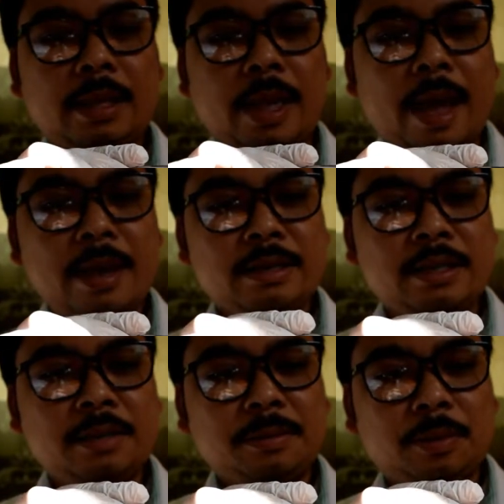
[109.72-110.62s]

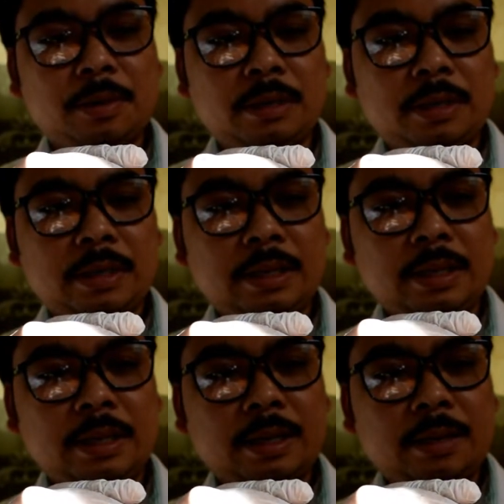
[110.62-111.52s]
anterior border
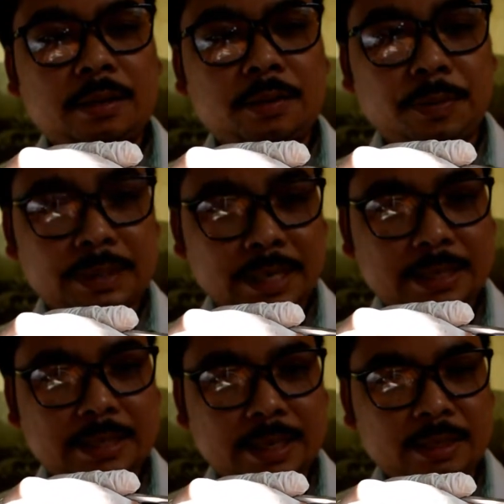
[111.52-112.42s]
which
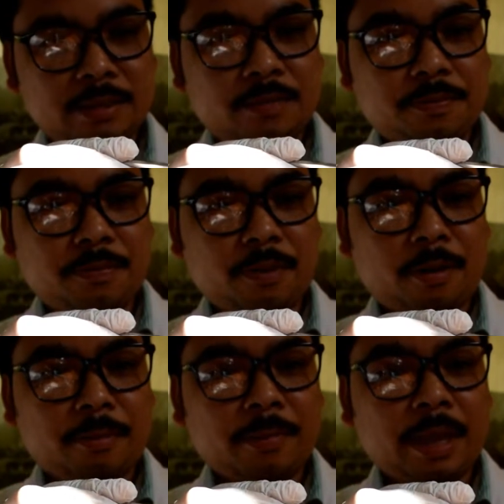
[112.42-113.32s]
extends
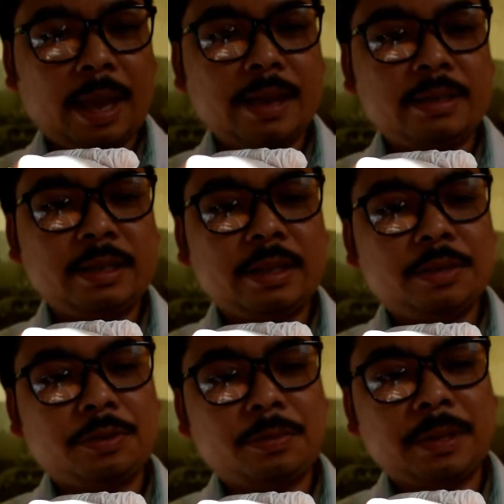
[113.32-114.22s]
from anterior
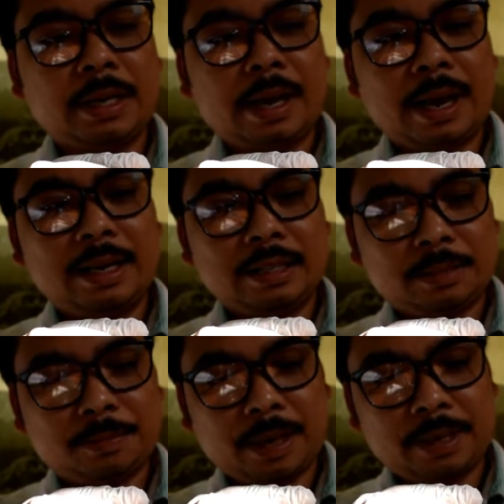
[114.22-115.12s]
superior iliac
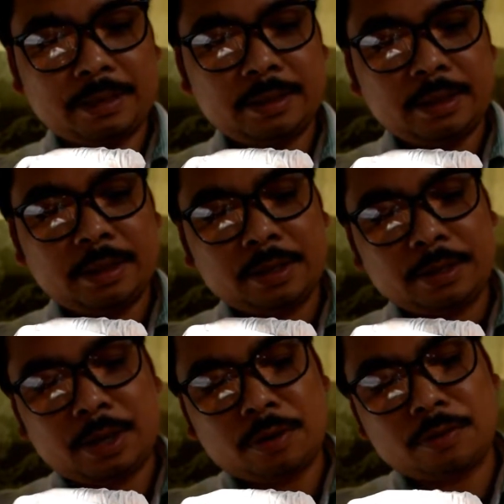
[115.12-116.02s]
spine
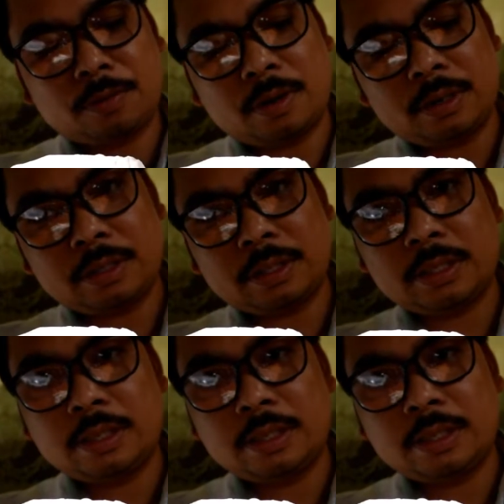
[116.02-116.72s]
downwards